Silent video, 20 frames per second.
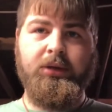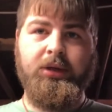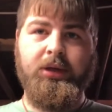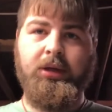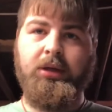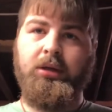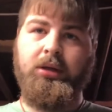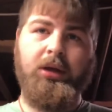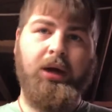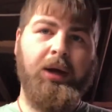
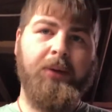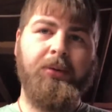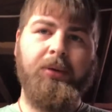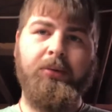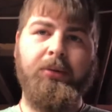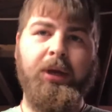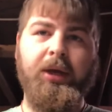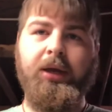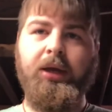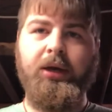And I've been
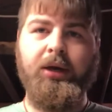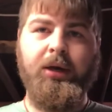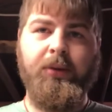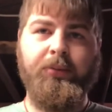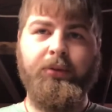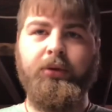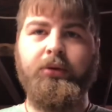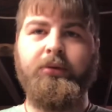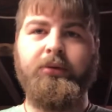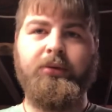making a
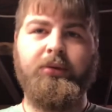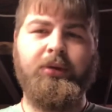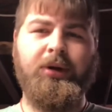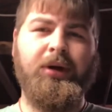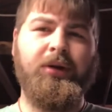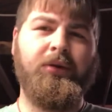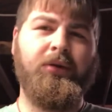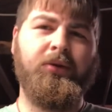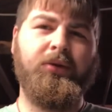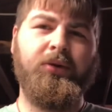couple
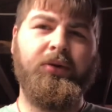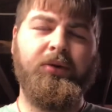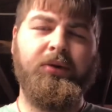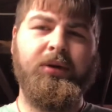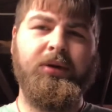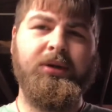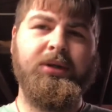other lures.